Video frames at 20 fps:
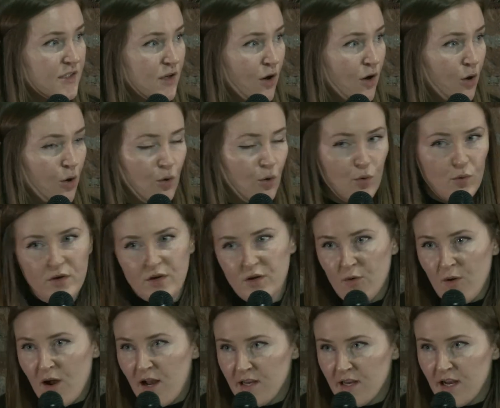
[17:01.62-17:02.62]
So
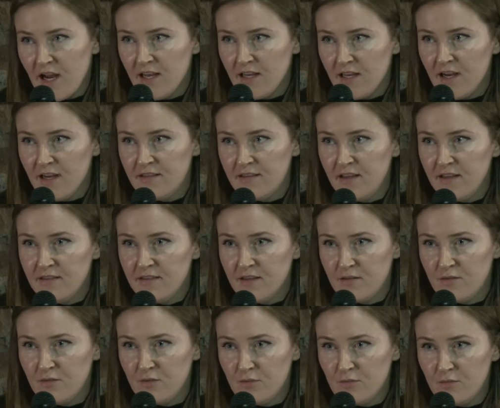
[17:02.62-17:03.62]
I think
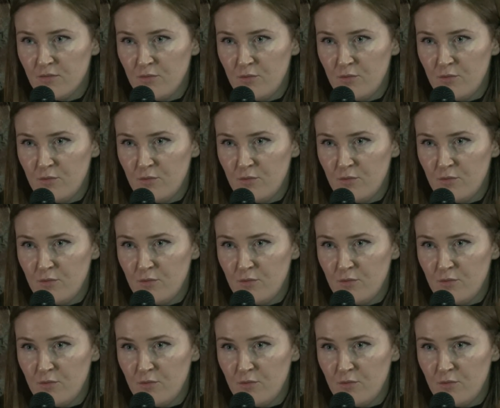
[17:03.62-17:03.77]
that